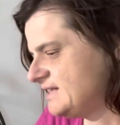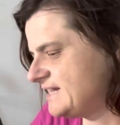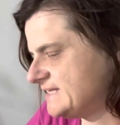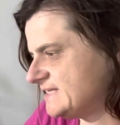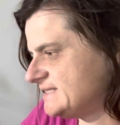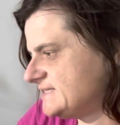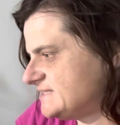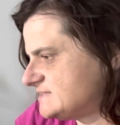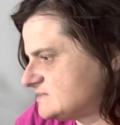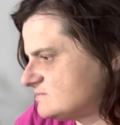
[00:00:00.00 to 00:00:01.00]
And then
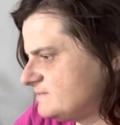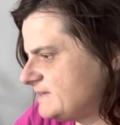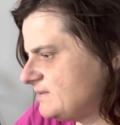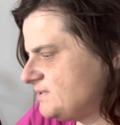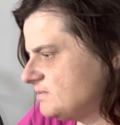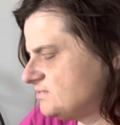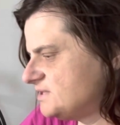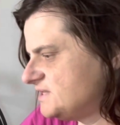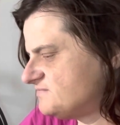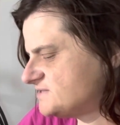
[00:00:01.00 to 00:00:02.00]
this, we might be able to
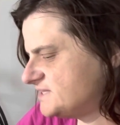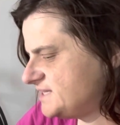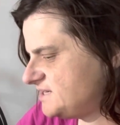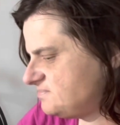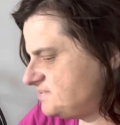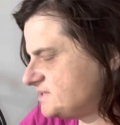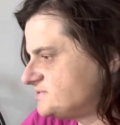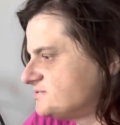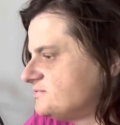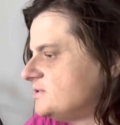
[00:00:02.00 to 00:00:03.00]
give to the guinea pig
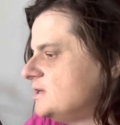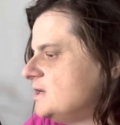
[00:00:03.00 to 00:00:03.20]
too.